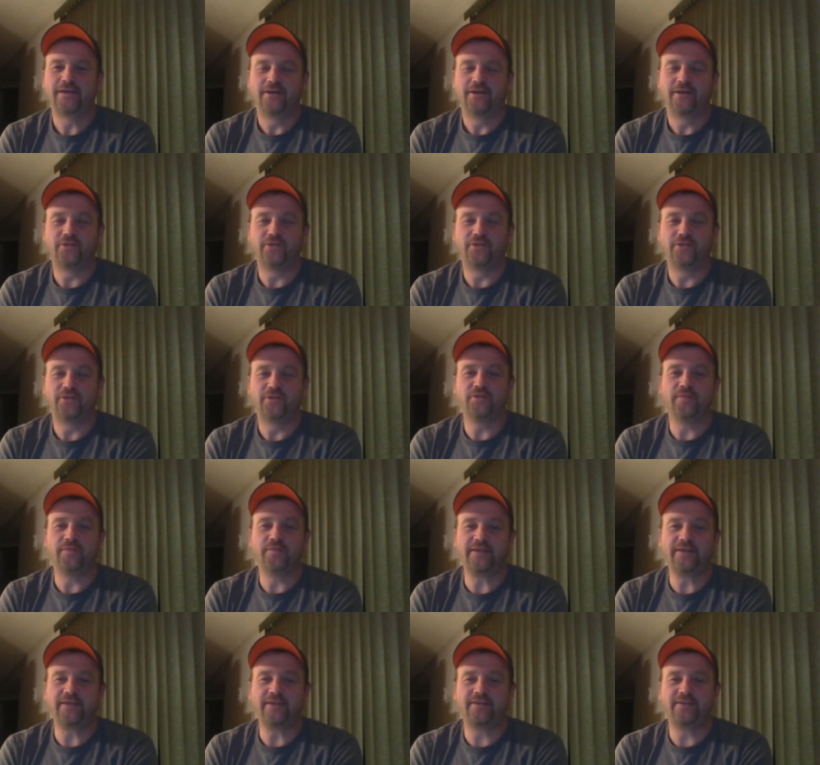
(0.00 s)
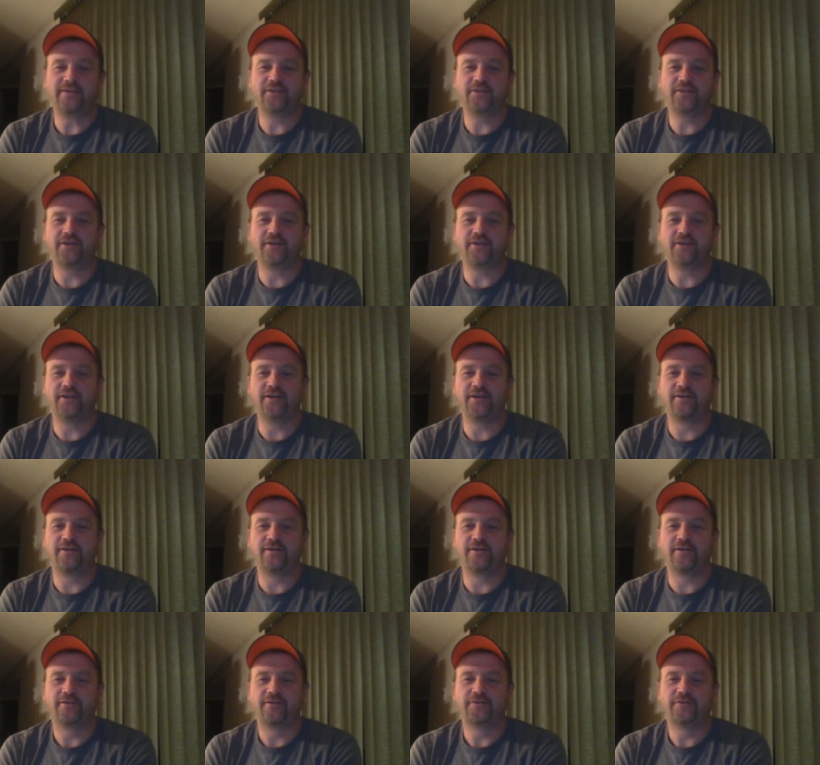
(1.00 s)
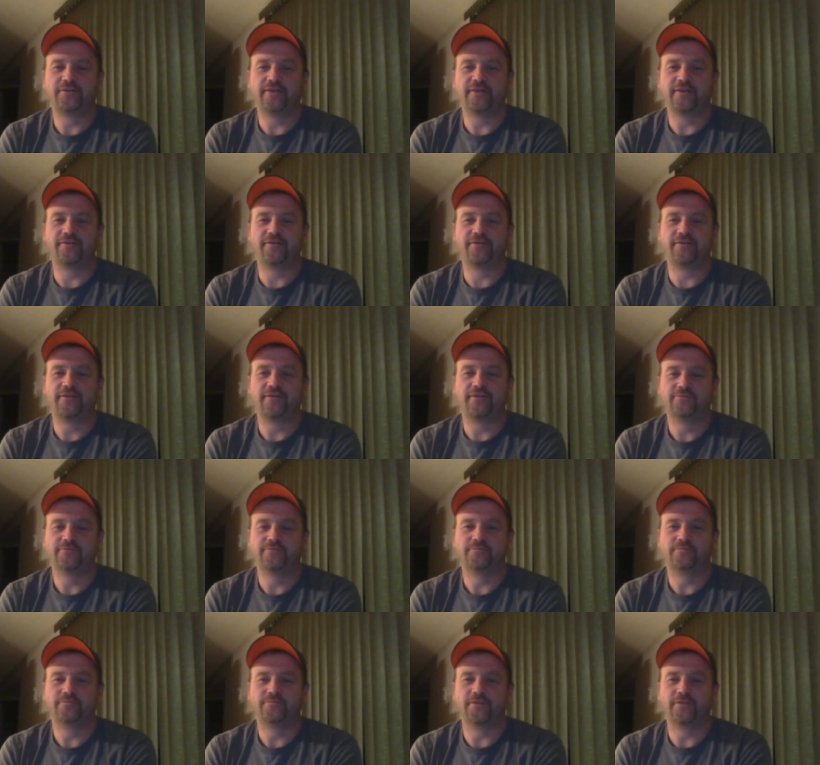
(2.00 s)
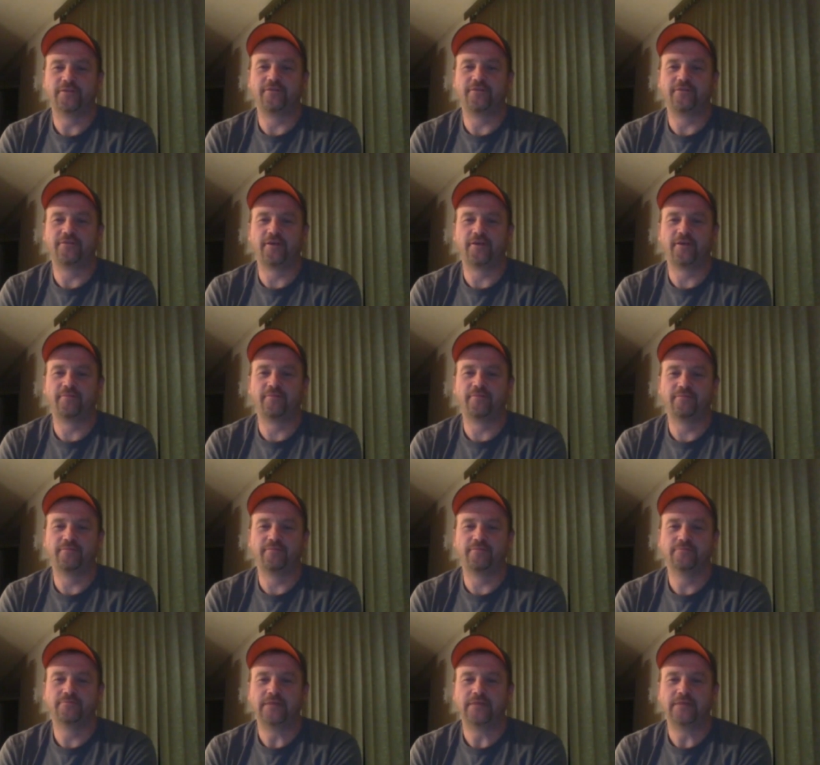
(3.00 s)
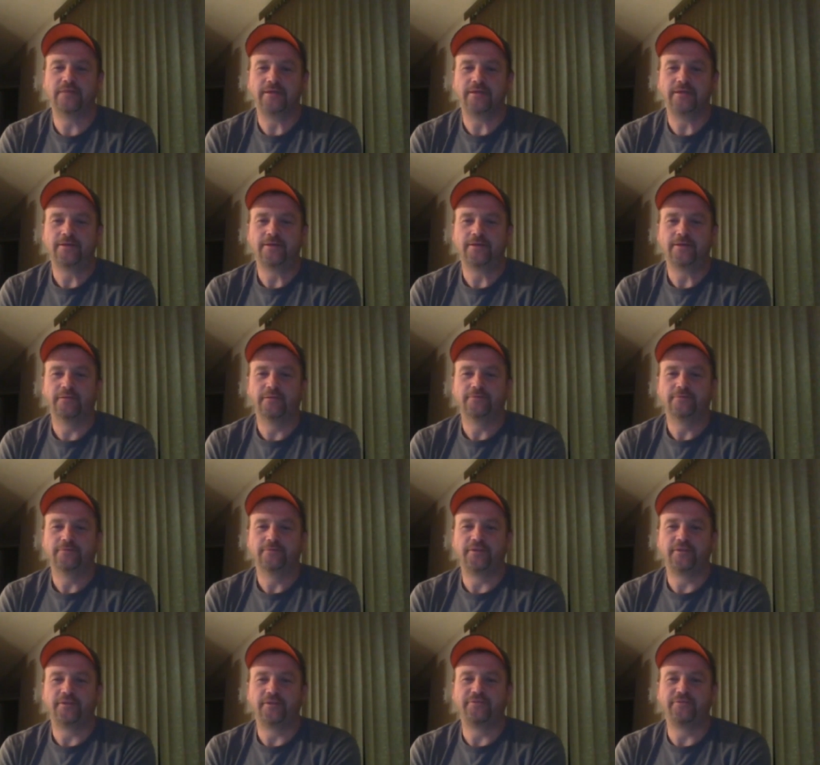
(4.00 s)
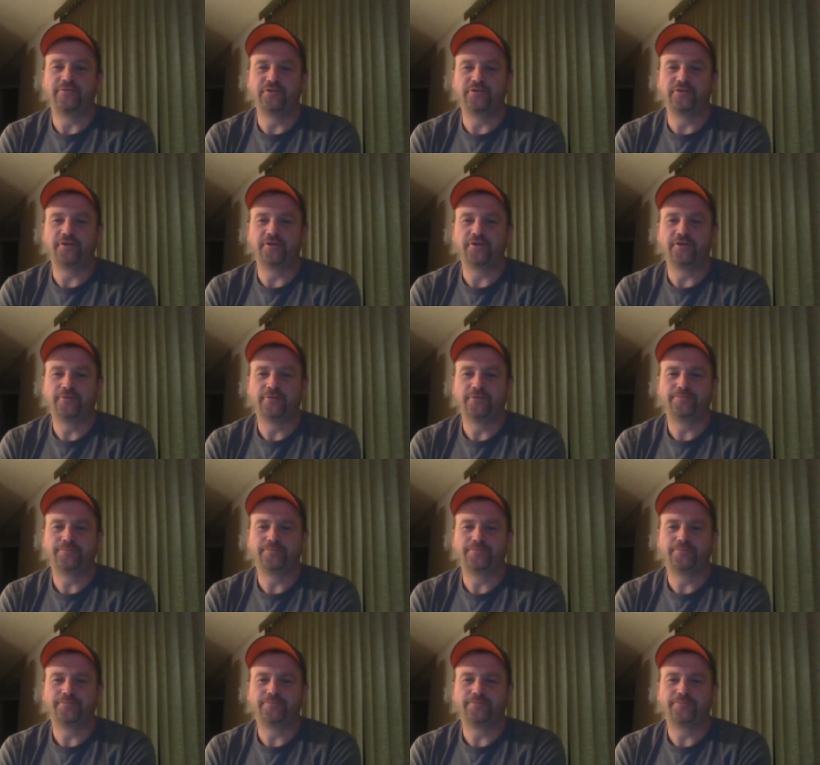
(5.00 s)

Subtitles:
Although you may see a John Deere tractor on the farm in the future,